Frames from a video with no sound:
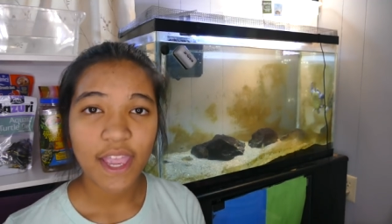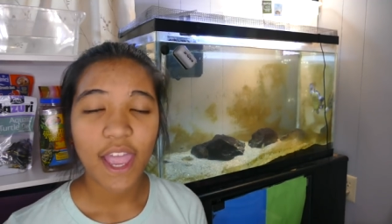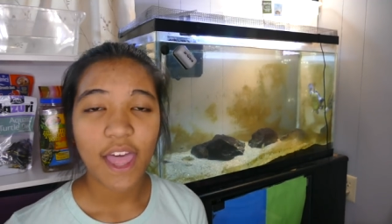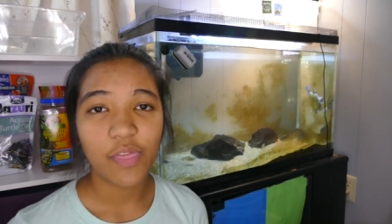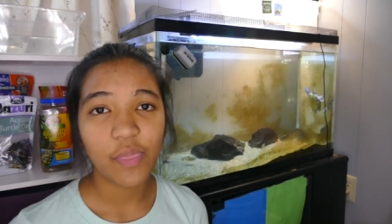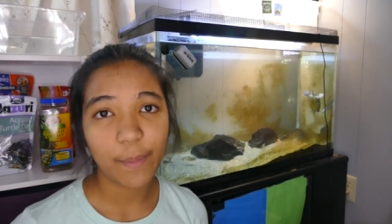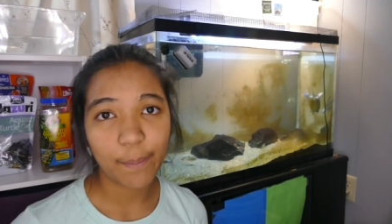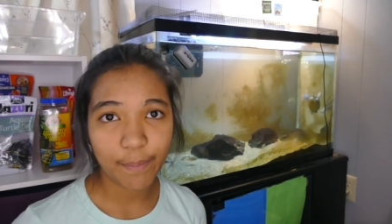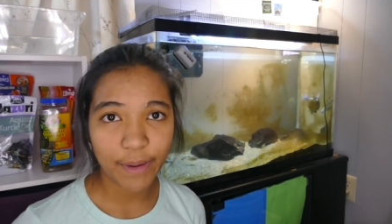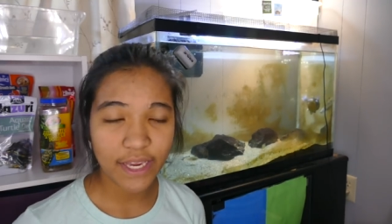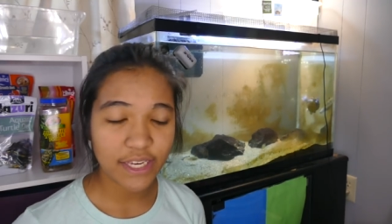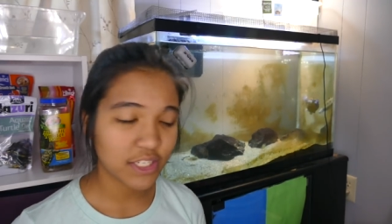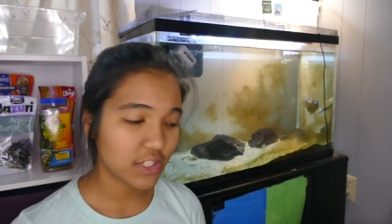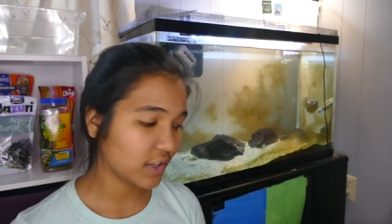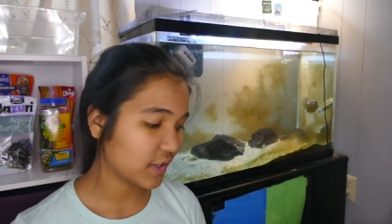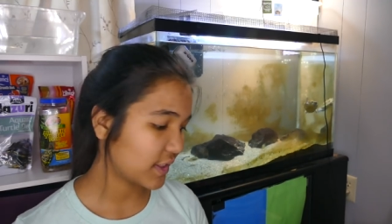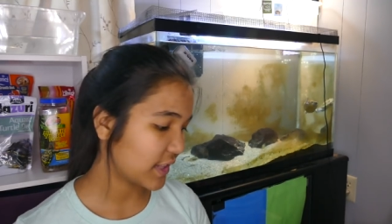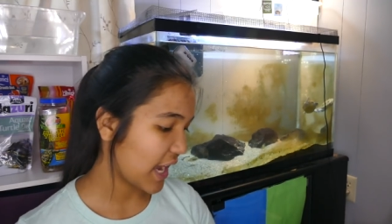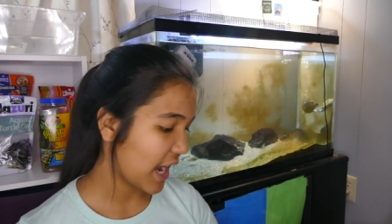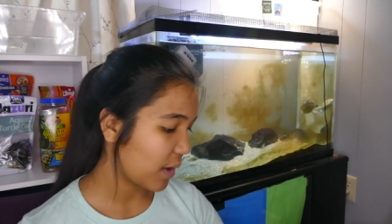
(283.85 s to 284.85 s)
and then based
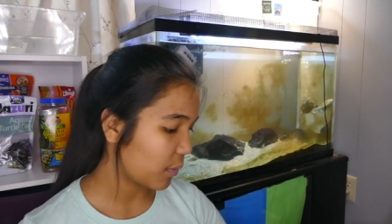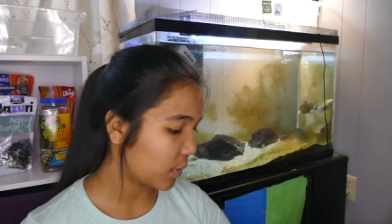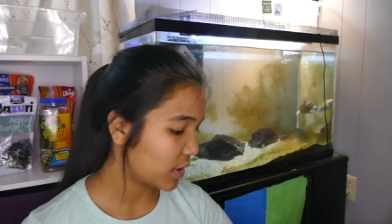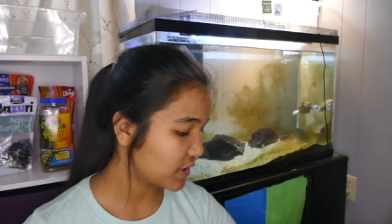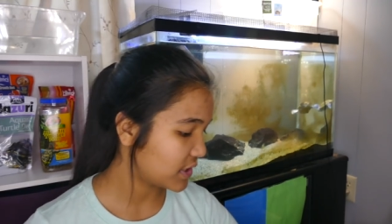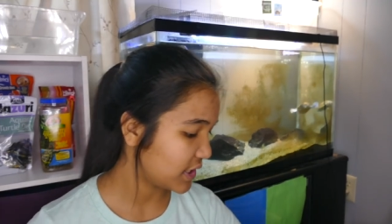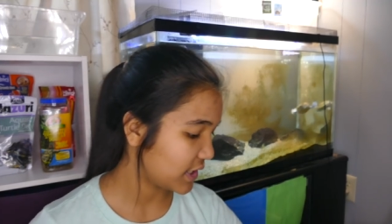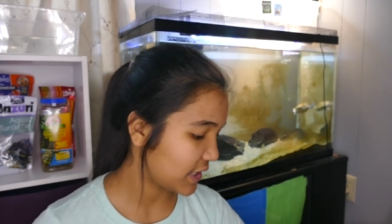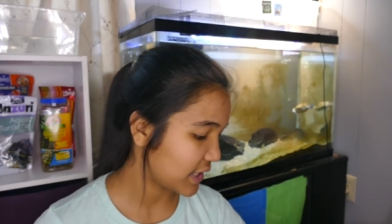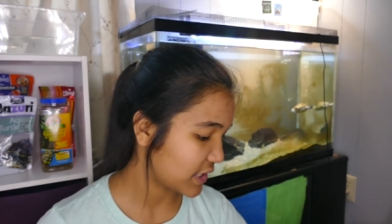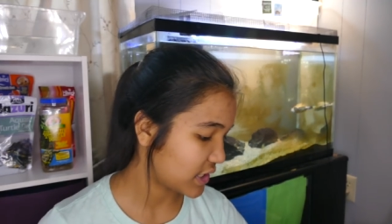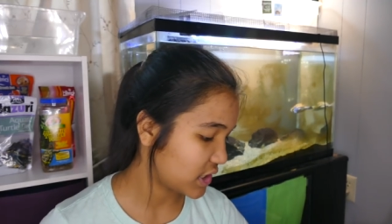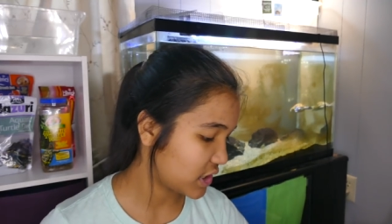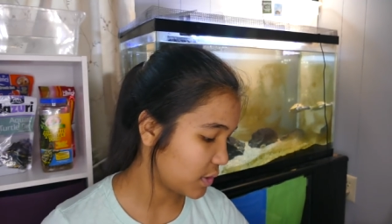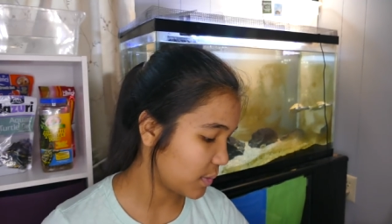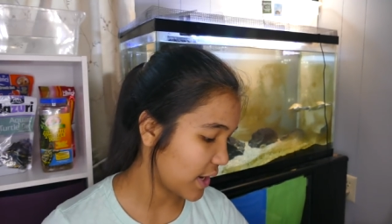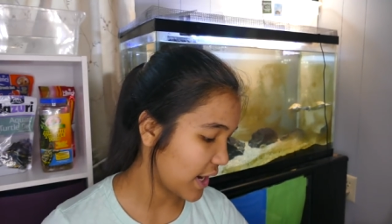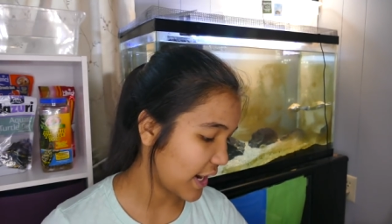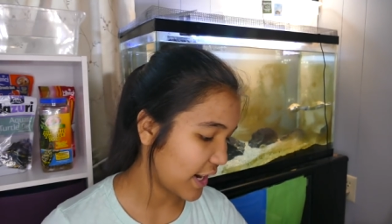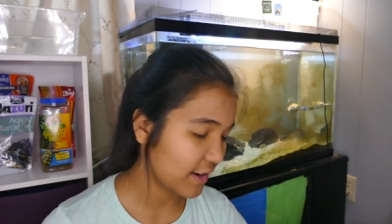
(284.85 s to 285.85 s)
on that once it gets
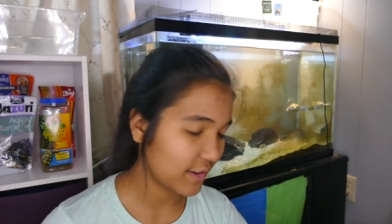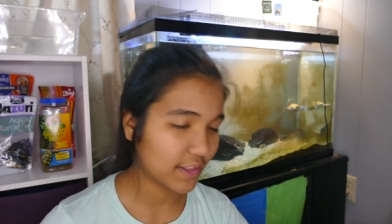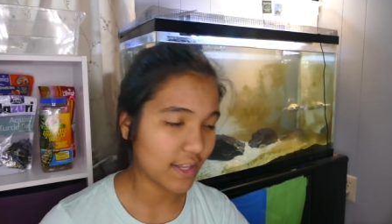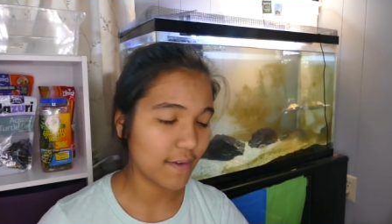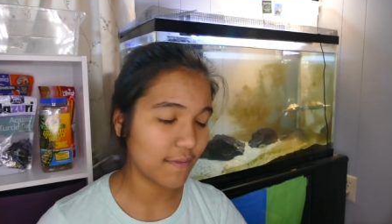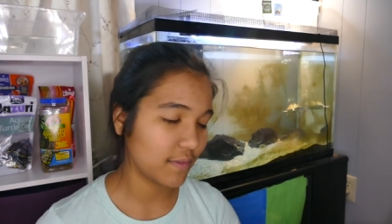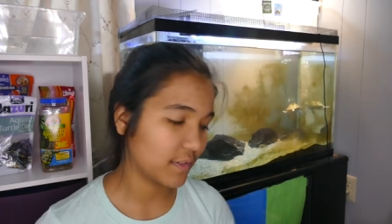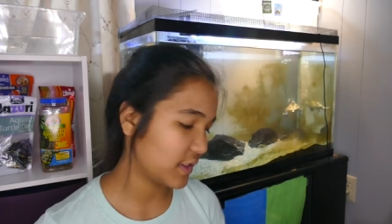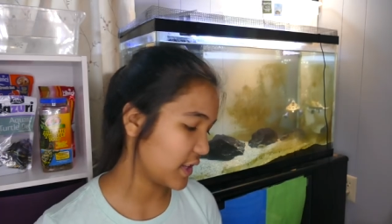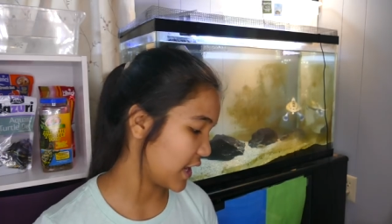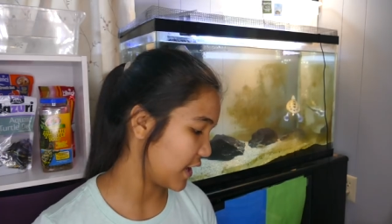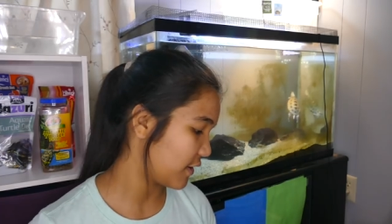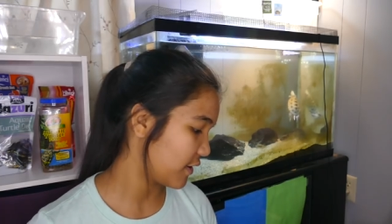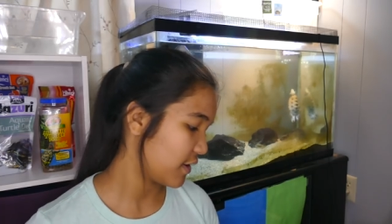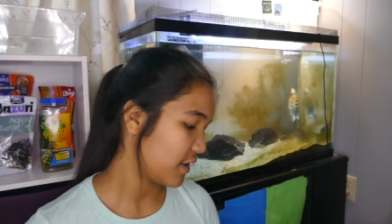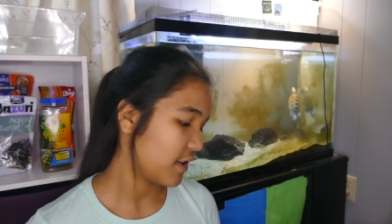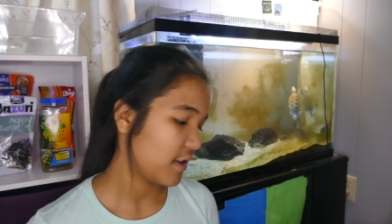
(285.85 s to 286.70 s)
to a higher level like